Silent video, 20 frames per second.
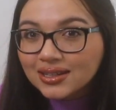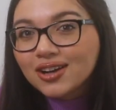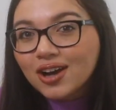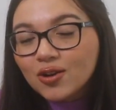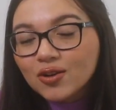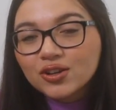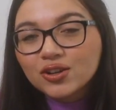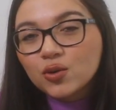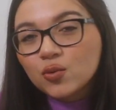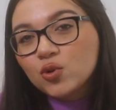
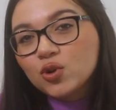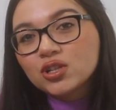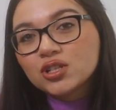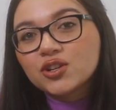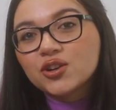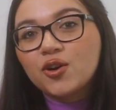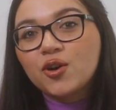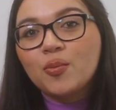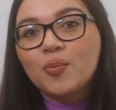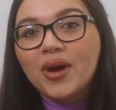coconut
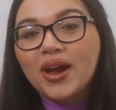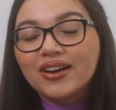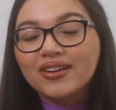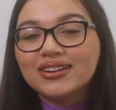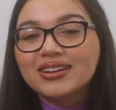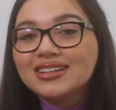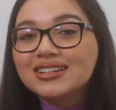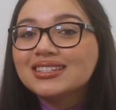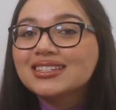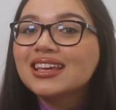water or
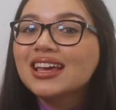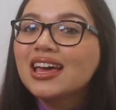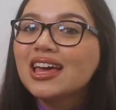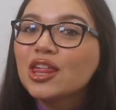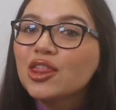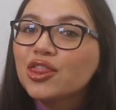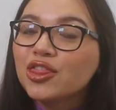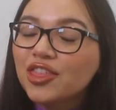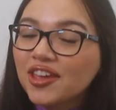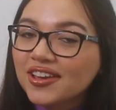berries,
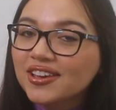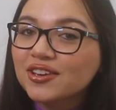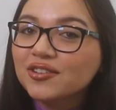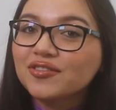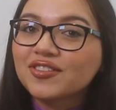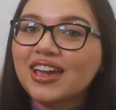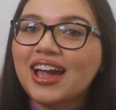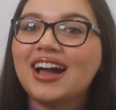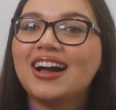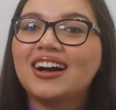think
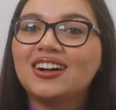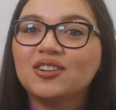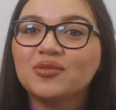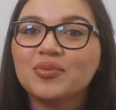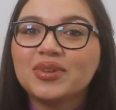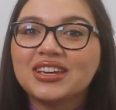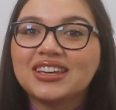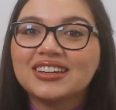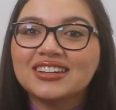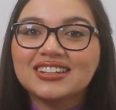of Cal
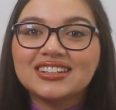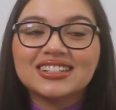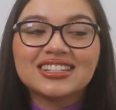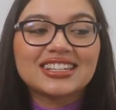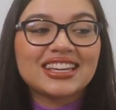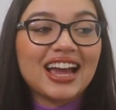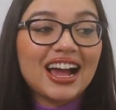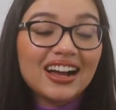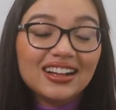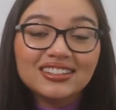because
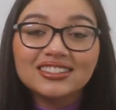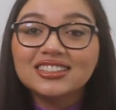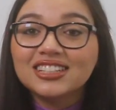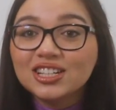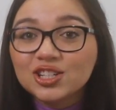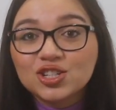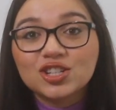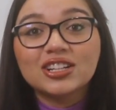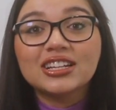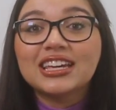Cal
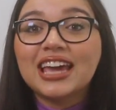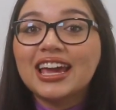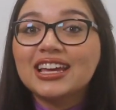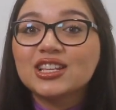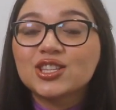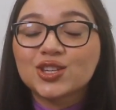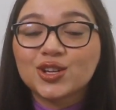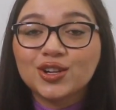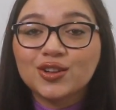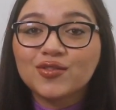literally
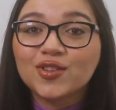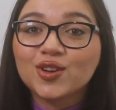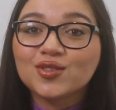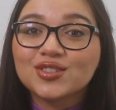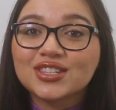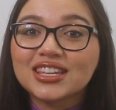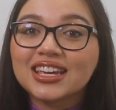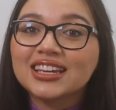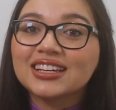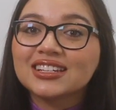hates all of
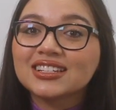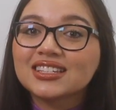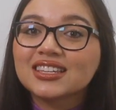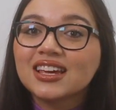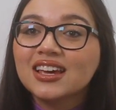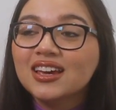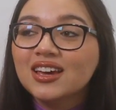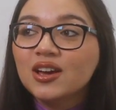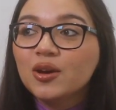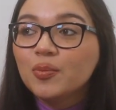those things
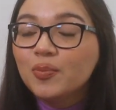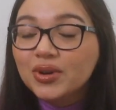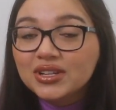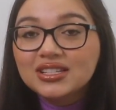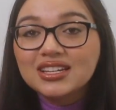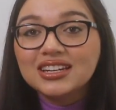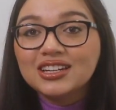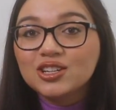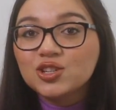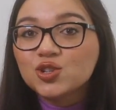
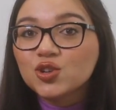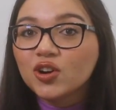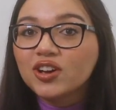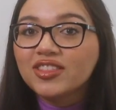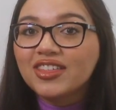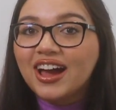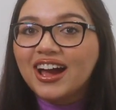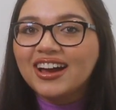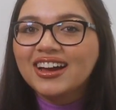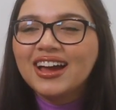but did
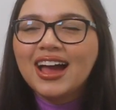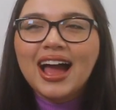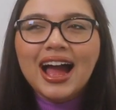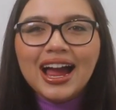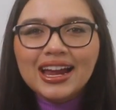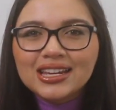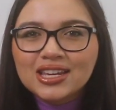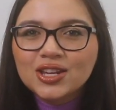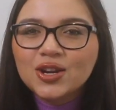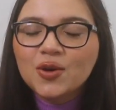enjoy that.
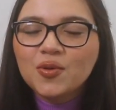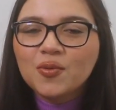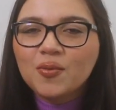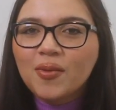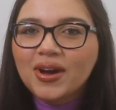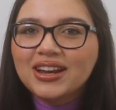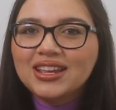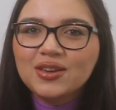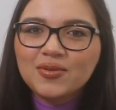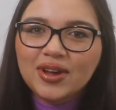And you know,
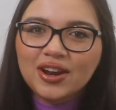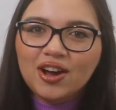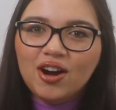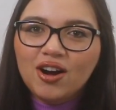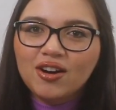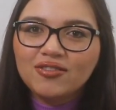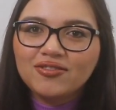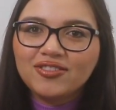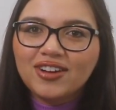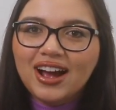when he went off,